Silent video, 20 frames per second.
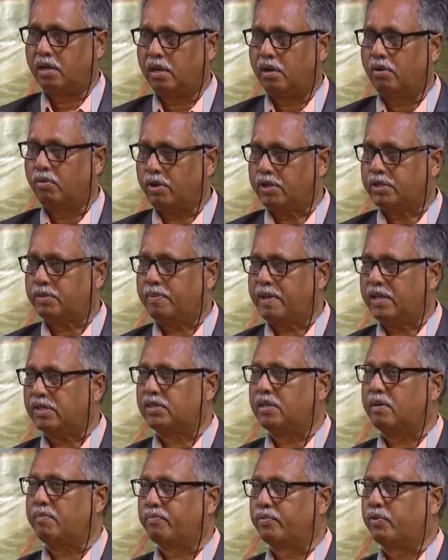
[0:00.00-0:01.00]
which means
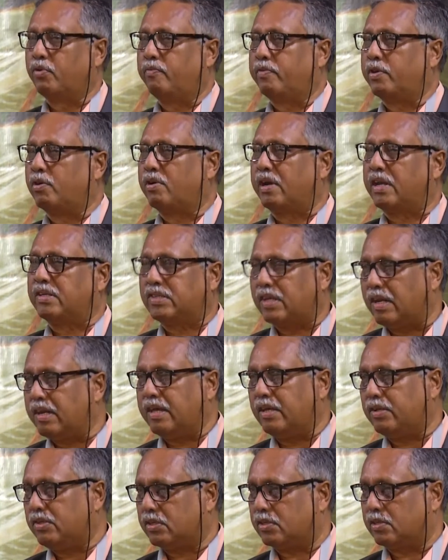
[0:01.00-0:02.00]
improve your
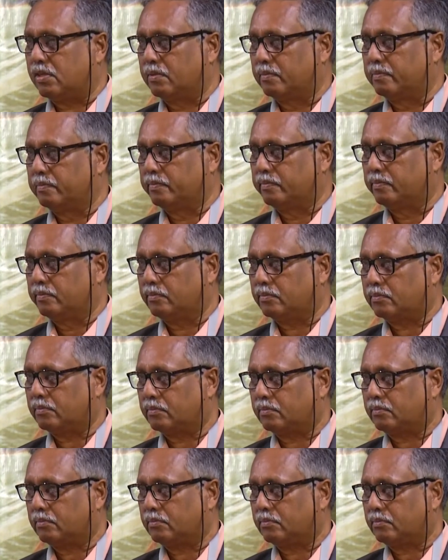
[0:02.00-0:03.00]
resilience,
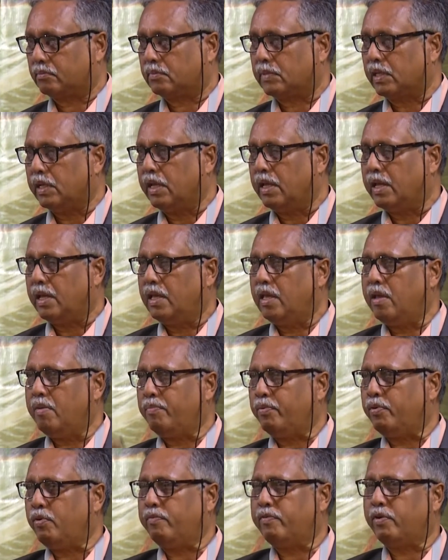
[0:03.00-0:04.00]

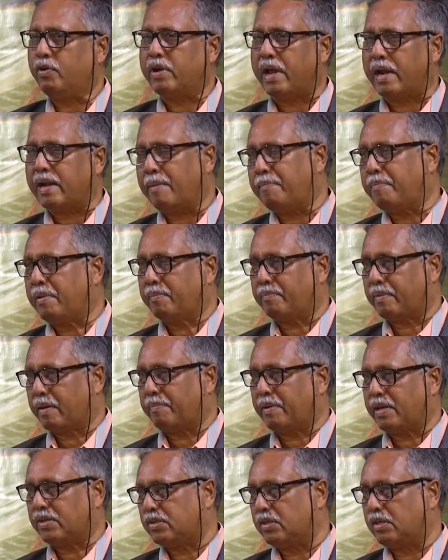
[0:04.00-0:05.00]
improve your adaptive
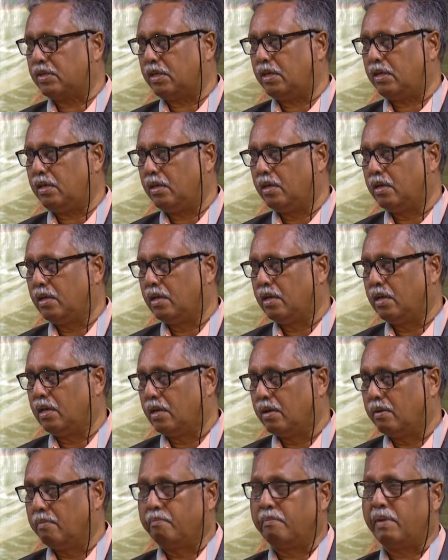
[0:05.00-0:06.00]
capacity,
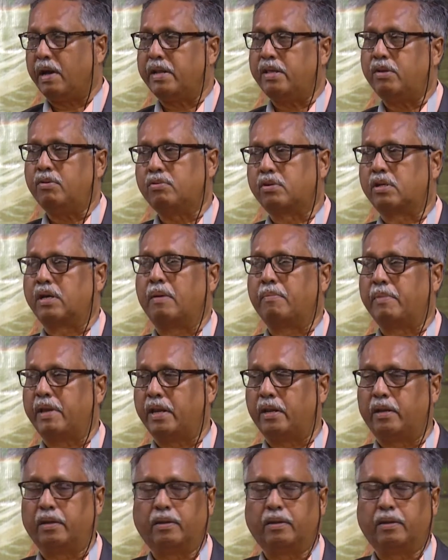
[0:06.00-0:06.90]
money would come in.